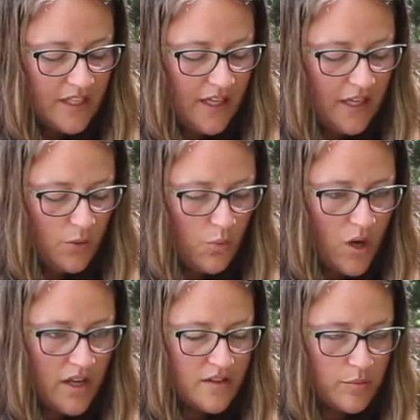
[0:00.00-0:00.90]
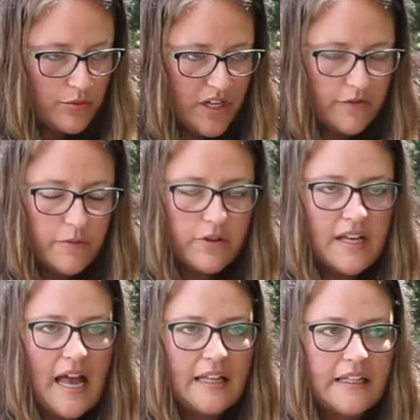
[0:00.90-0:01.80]
It was a break from
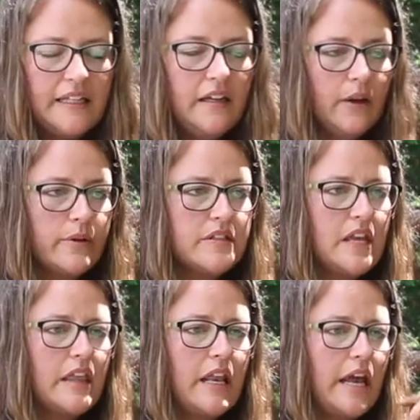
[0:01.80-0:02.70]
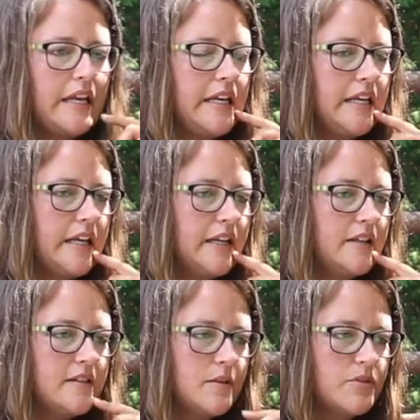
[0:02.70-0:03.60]
reality. I would say that I
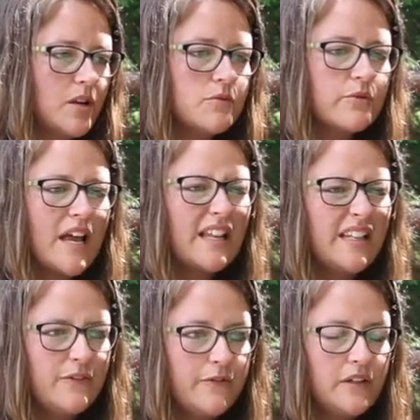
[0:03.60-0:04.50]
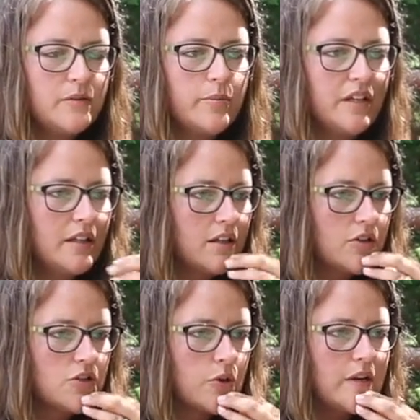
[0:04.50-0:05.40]
needed, sometimes reality felt a bit like
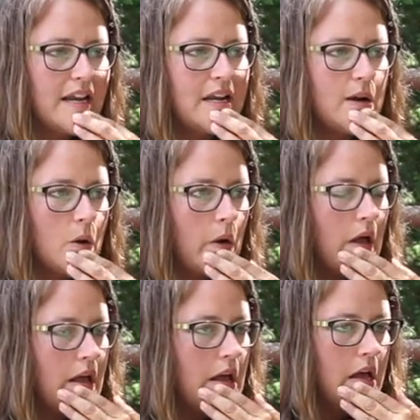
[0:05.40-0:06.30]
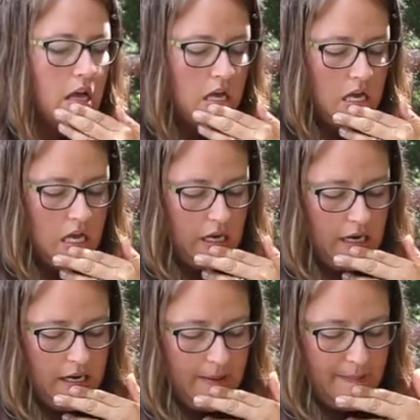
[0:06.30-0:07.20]
a tornado.
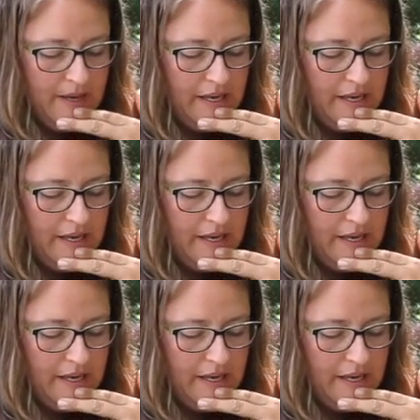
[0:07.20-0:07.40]
I